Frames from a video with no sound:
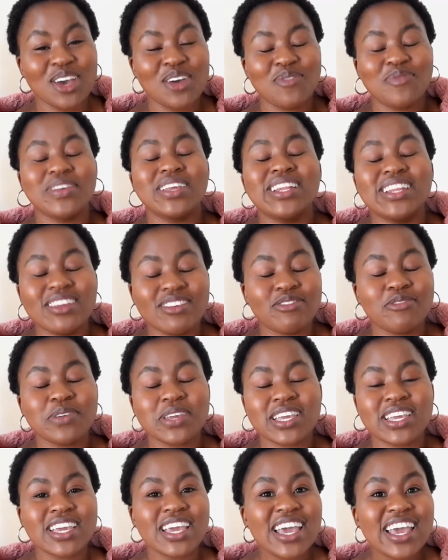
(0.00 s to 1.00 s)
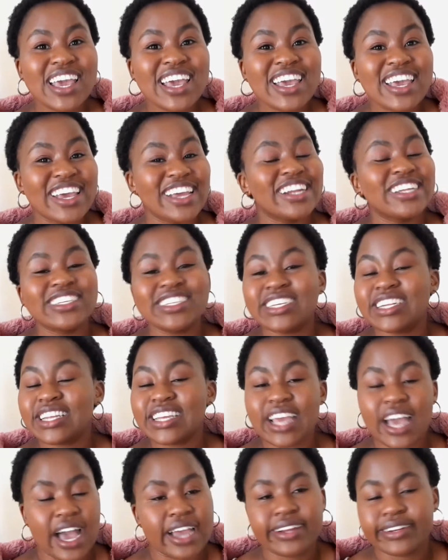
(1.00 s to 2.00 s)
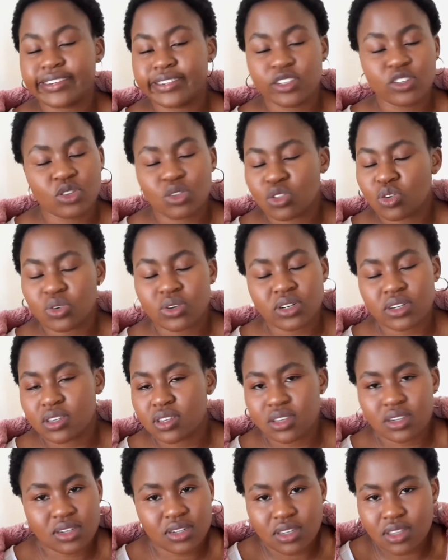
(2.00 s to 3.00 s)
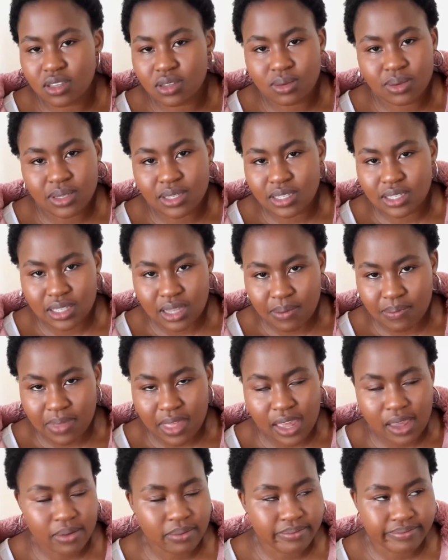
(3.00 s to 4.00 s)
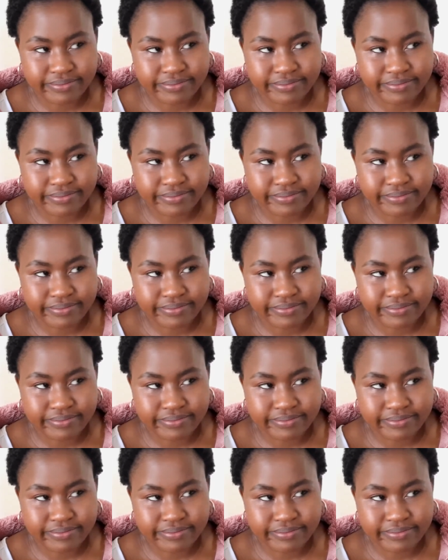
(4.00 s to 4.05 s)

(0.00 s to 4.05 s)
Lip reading: Believe me, initially I thought this was the same thing,